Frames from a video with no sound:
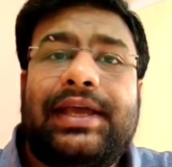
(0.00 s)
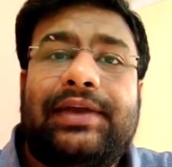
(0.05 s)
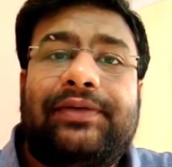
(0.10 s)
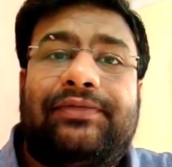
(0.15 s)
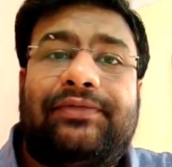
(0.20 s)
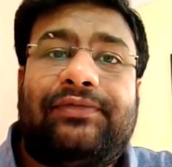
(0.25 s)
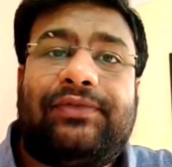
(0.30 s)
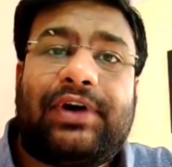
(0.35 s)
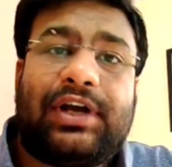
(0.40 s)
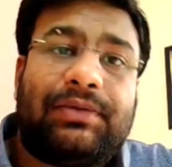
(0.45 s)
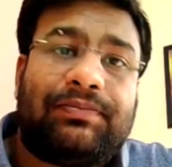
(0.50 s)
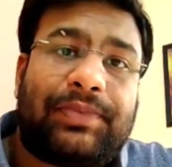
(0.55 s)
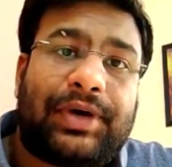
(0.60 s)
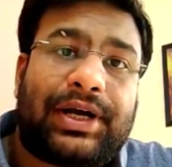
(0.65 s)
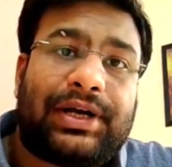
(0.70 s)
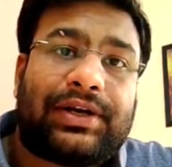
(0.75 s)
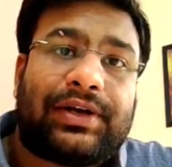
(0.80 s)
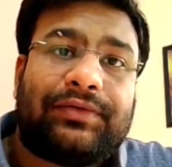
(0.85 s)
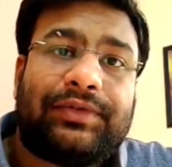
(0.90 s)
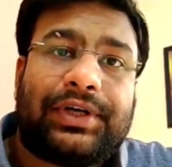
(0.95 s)
if one
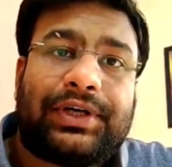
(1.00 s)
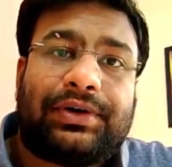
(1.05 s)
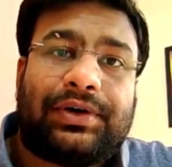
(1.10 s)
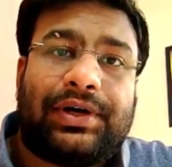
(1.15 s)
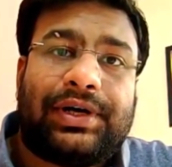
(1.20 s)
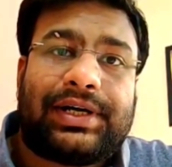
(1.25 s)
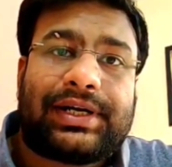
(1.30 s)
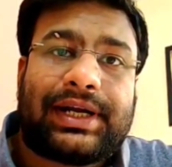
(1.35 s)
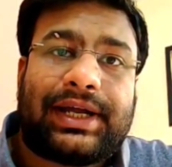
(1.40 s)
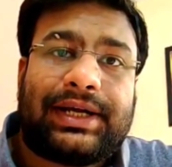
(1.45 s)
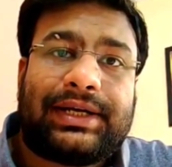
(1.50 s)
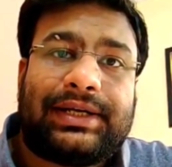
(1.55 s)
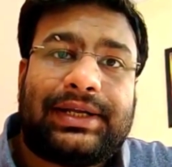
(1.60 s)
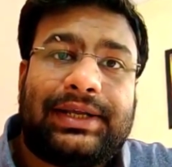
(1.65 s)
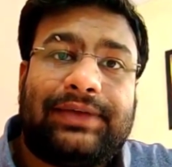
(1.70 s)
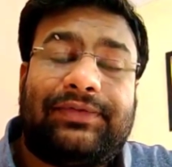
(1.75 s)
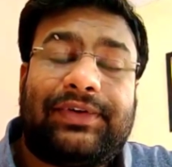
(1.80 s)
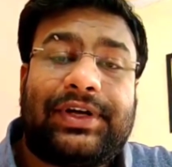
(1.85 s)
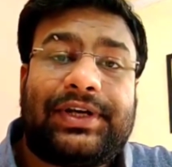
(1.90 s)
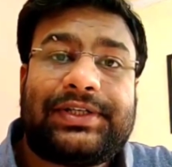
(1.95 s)
part of the contract,
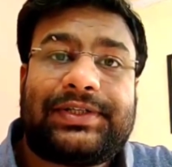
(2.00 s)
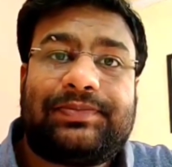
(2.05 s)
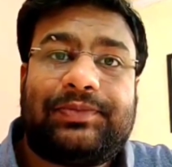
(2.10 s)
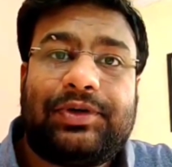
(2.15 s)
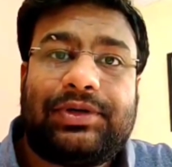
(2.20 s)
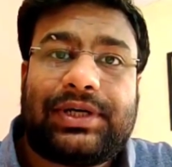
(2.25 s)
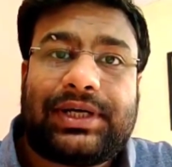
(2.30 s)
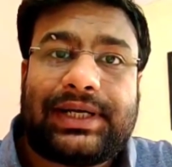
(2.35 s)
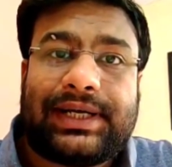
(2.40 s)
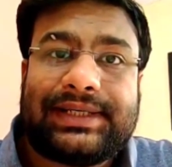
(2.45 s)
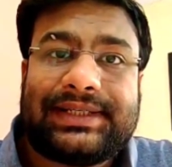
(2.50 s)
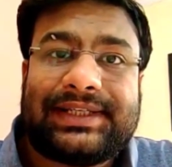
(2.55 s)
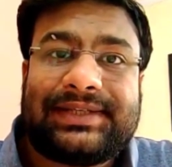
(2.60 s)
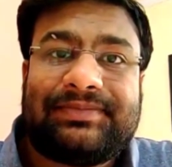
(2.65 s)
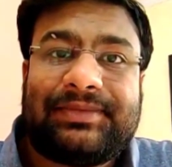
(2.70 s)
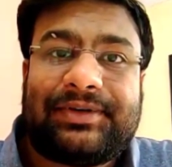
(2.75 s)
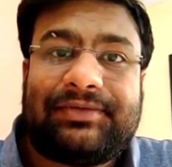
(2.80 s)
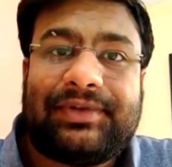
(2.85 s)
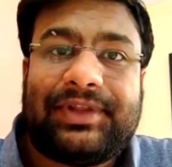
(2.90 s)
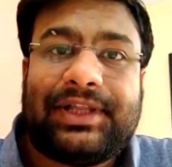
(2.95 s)
if a dispute arises
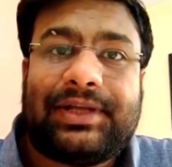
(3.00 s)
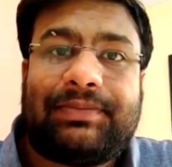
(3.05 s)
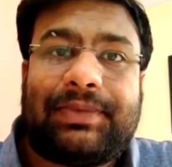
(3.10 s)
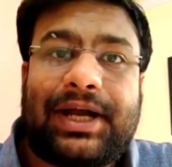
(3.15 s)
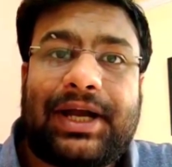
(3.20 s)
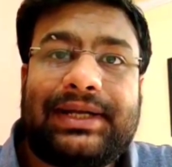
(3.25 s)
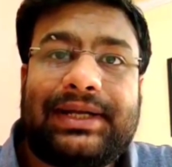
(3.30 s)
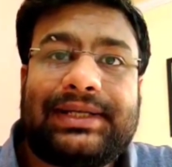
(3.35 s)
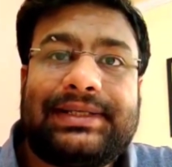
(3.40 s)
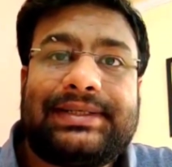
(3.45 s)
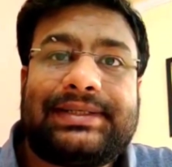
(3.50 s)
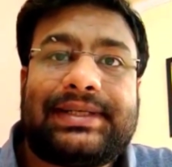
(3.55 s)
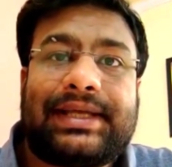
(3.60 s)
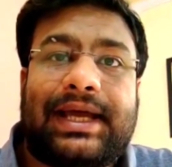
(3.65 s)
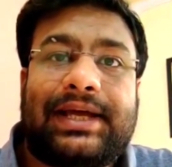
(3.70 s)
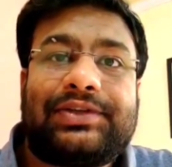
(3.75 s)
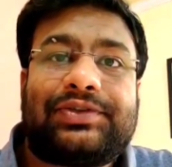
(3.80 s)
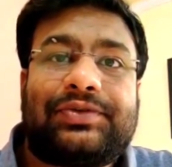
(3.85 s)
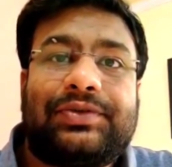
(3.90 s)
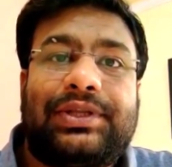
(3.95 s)
between the parties
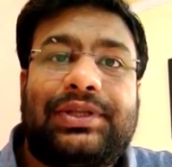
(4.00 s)
as